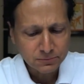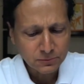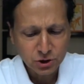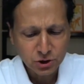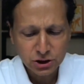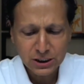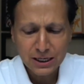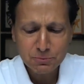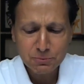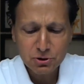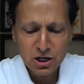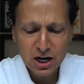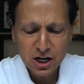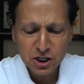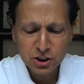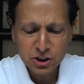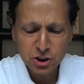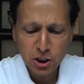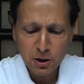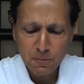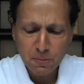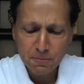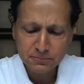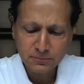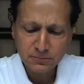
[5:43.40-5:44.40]
Same
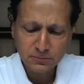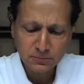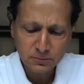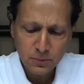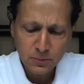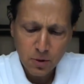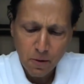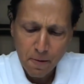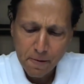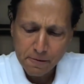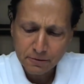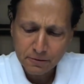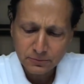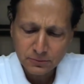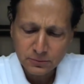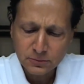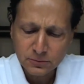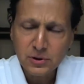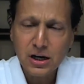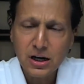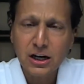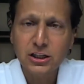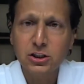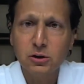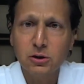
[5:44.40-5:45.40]
texture
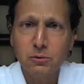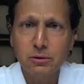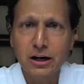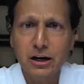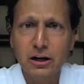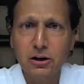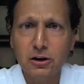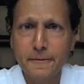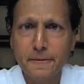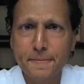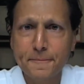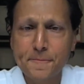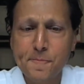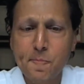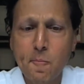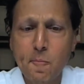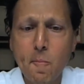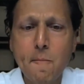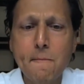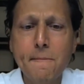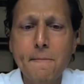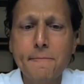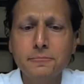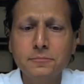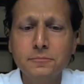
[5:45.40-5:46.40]
as a regular
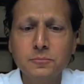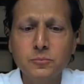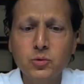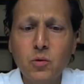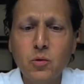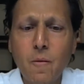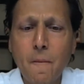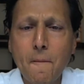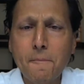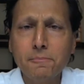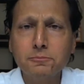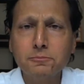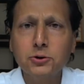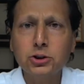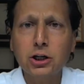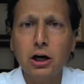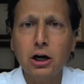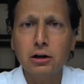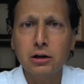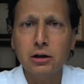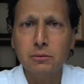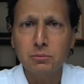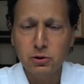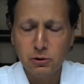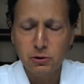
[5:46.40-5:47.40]

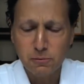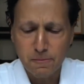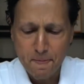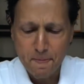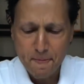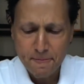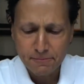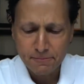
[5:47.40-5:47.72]
chocolate bhut.